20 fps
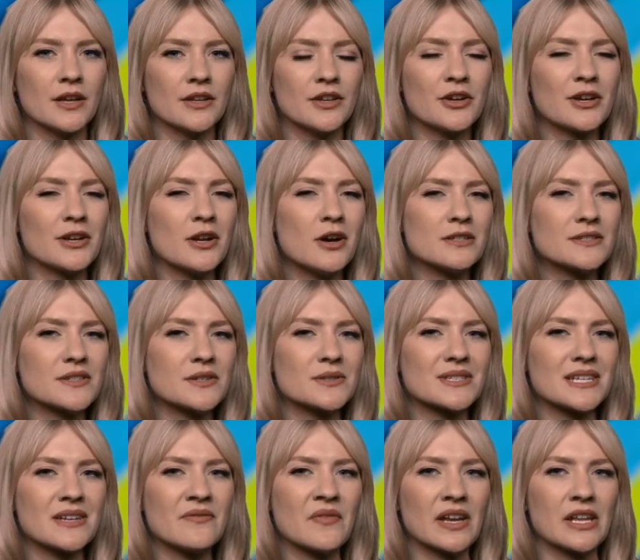You can also
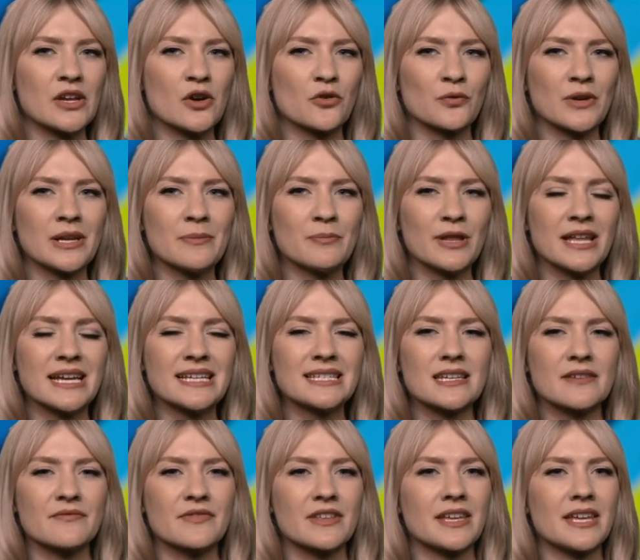see video
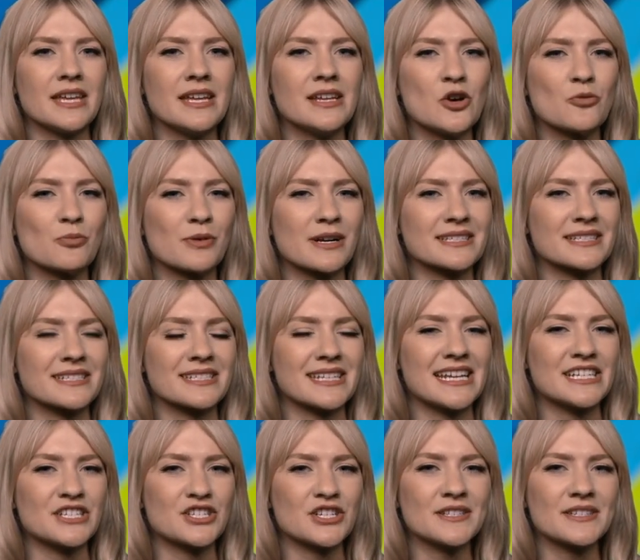replays of the keynote
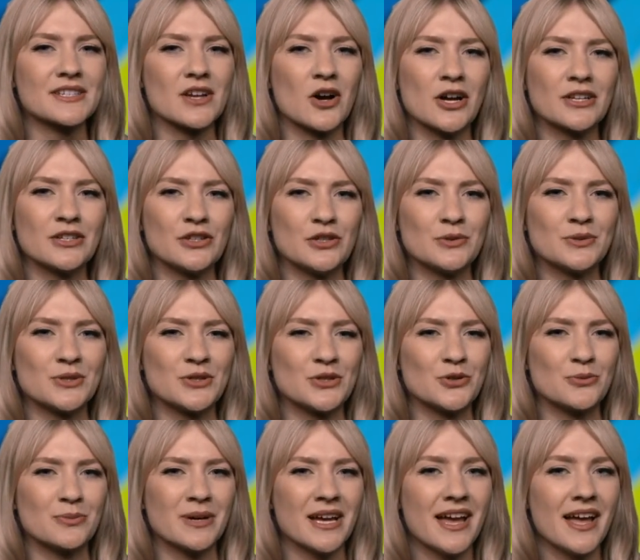presentations on
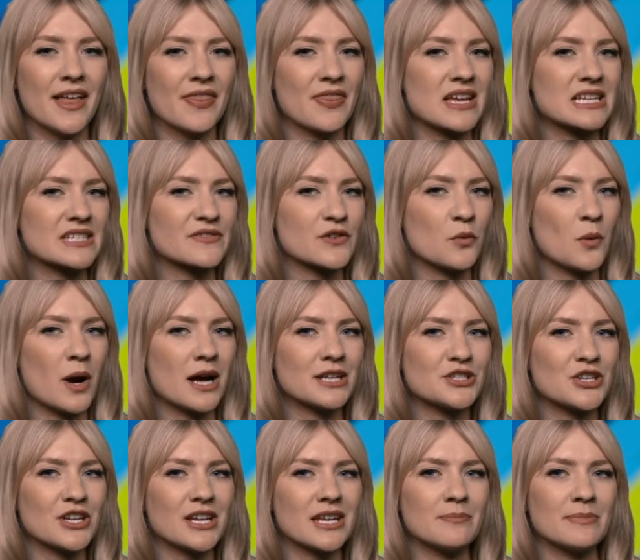YouTube. Thanks for
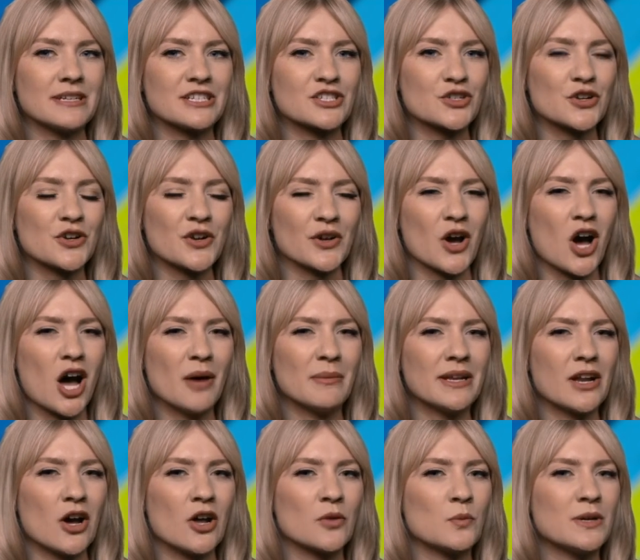watching and be sure to
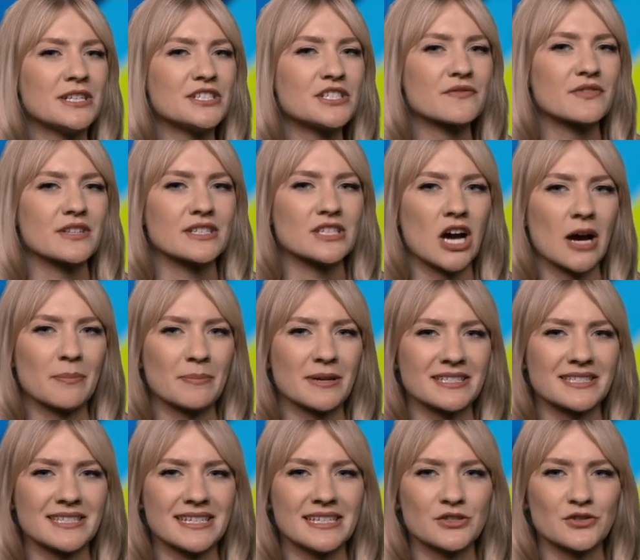comment on which of the
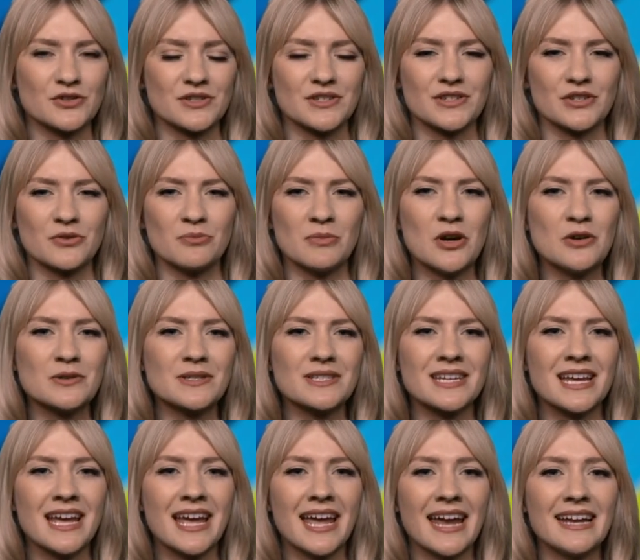topics interest you
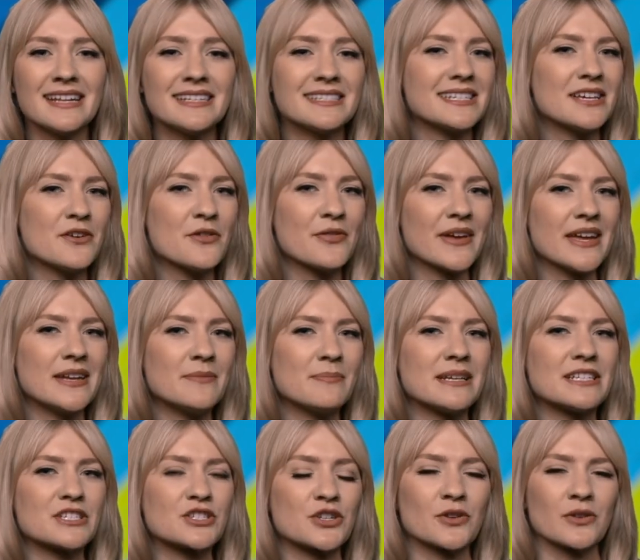most, and until then
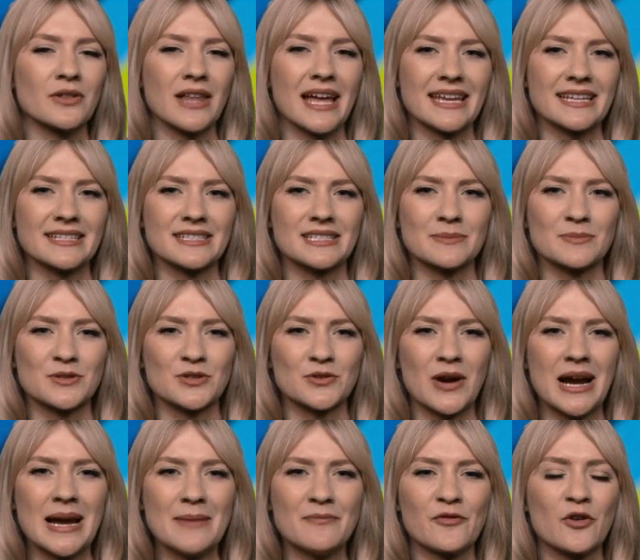be sure to like and
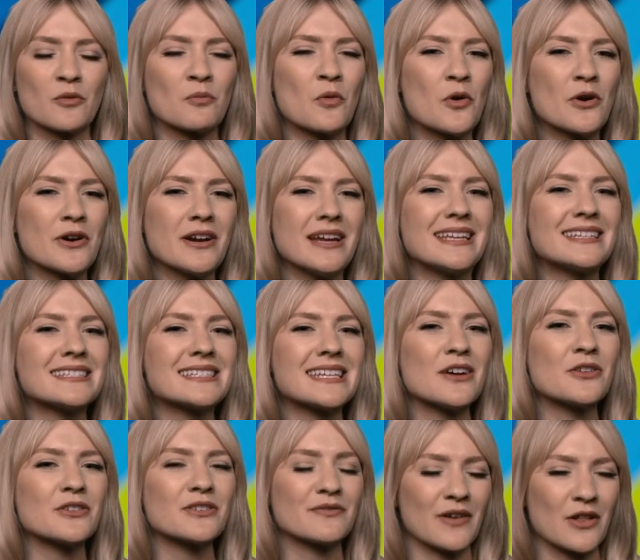subscribe for more
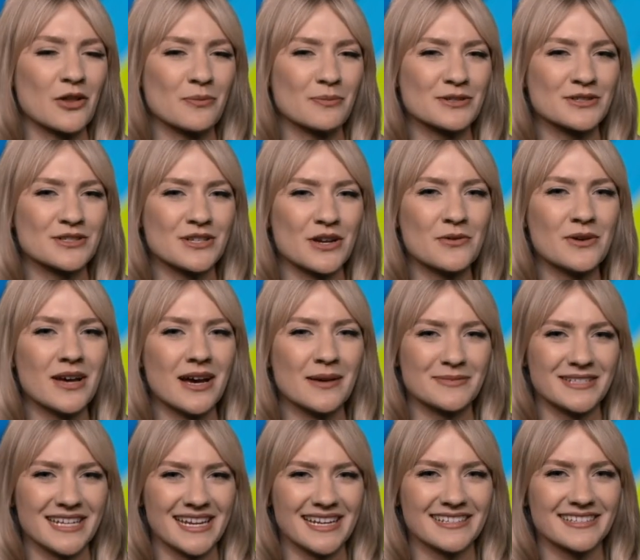Intel Developer Zone
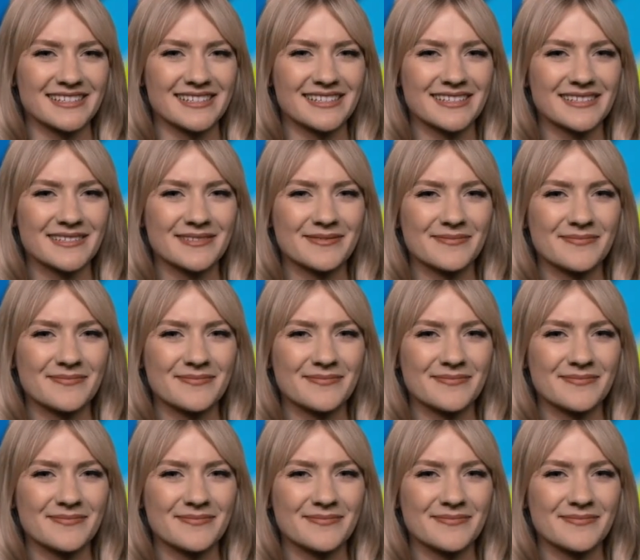updates.